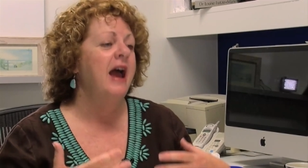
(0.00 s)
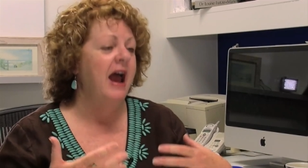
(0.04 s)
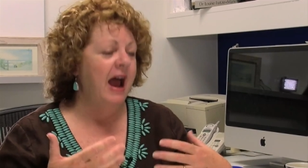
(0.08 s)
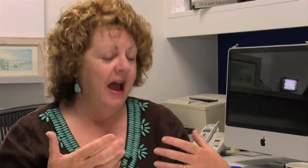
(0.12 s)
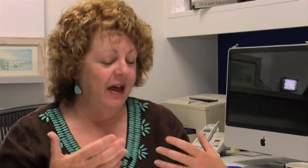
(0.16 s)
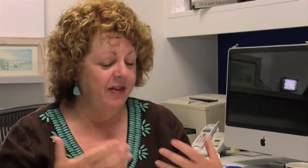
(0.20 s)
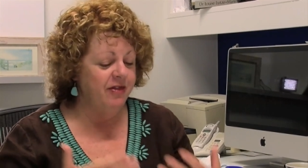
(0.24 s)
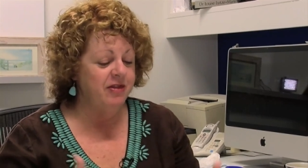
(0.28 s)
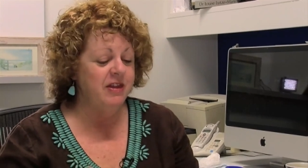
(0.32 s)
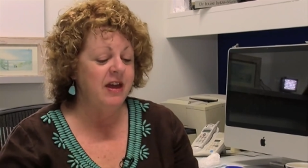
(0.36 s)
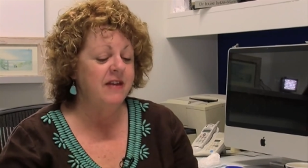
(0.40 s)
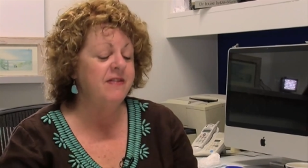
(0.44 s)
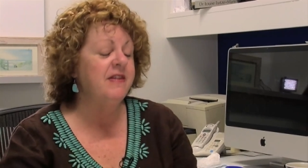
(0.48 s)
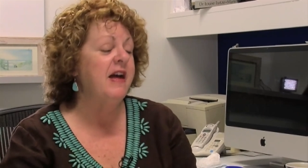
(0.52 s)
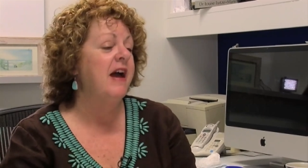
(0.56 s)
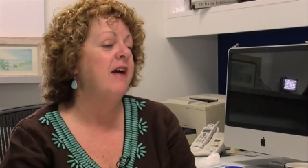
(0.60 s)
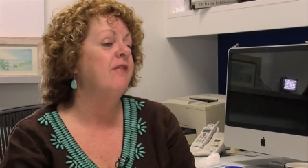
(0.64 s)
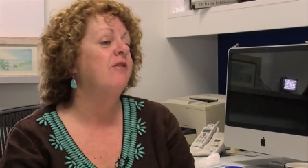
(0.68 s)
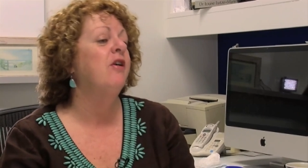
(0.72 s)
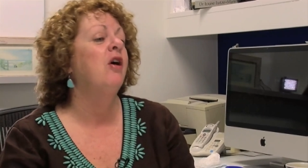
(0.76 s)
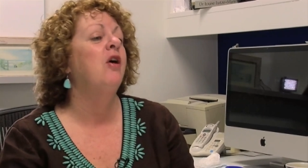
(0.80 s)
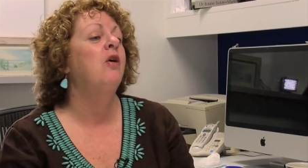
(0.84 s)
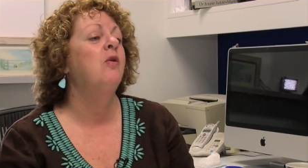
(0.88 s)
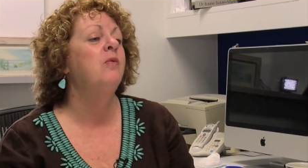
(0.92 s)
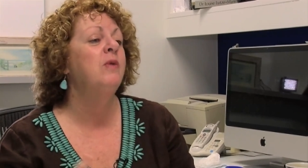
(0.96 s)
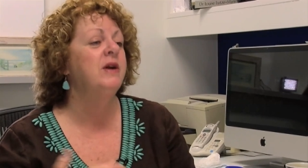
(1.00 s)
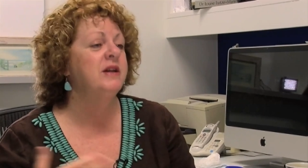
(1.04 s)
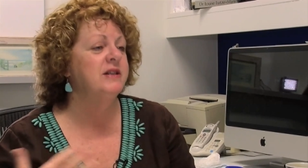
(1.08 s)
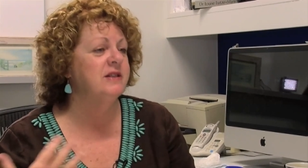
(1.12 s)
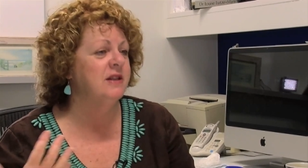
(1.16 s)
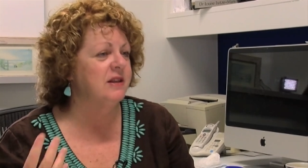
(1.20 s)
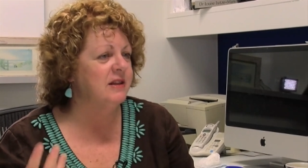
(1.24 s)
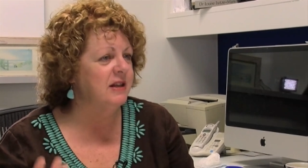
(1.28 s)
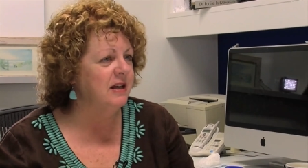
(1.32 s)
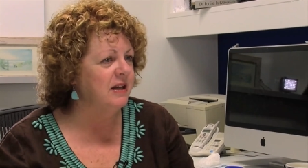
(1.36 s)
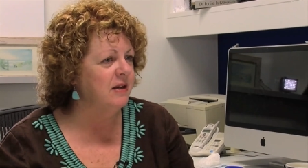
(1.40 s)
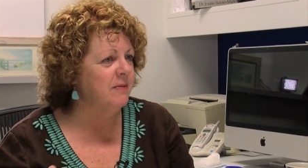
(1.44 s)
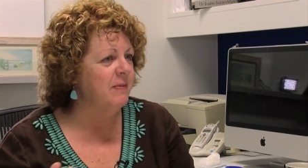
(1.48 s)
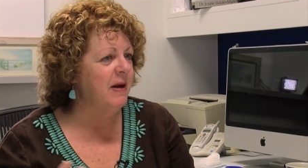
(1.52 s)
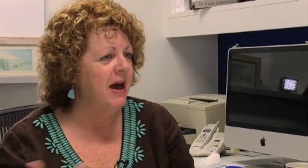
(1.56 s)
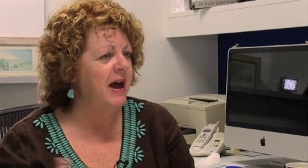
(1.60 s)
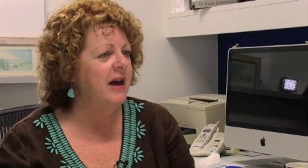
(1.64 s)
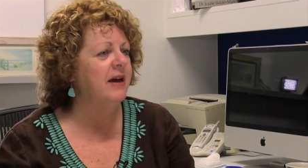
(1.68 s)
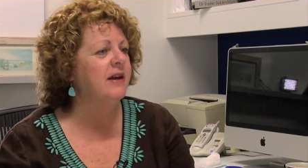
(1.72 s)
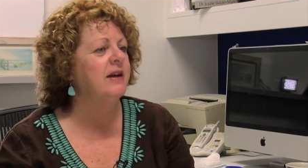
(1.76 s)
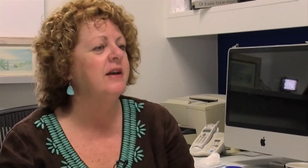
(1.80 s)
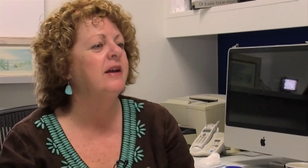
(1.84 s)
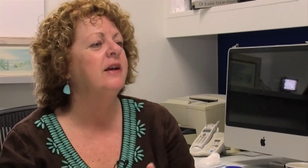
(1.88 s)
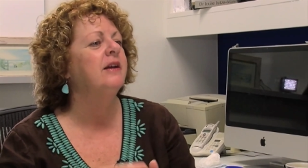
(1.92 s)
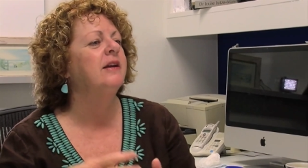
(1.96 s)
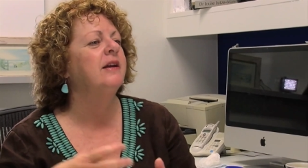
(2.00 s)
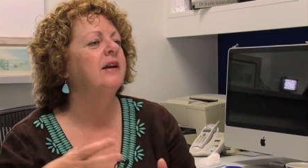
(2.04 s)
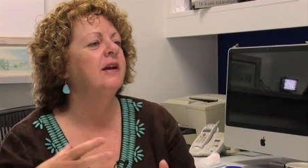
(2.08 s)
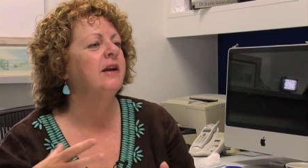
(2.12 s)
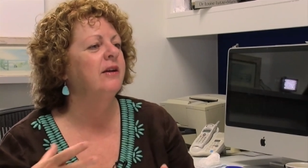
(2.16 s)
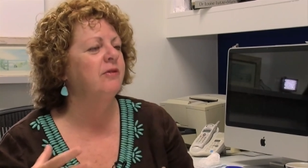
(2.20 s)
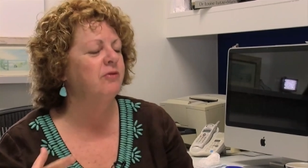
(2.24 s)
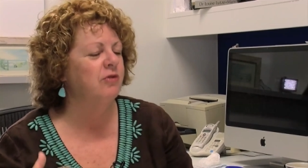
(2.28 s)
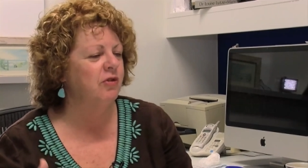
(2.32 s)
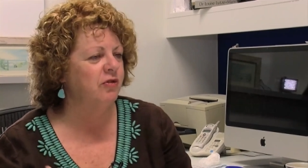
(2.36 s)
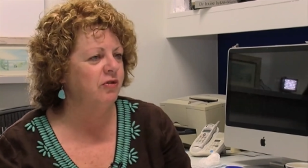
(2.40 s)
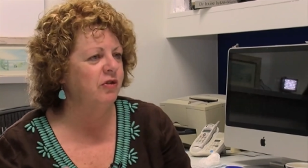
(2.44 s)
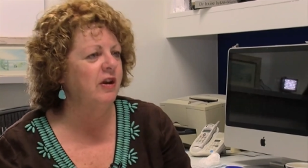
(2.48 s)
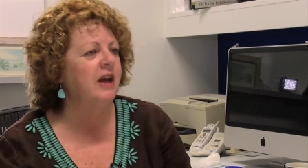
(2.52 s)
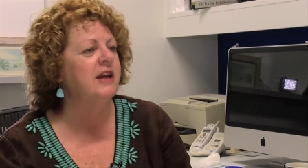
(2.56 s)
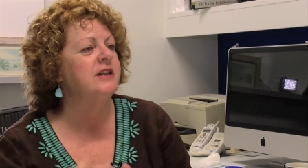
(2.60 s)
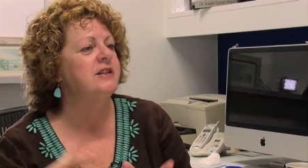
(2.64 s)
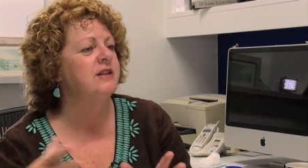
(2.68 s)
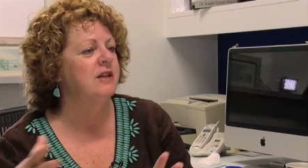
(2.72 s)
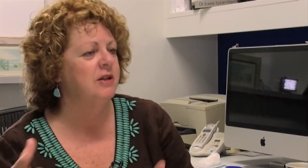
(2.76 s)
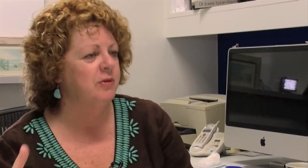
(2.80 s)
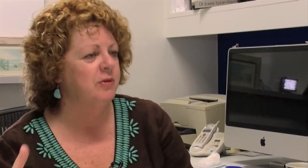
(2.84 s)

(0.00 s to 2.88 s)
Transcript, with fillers: and then they have a whole week to think about it and reflect and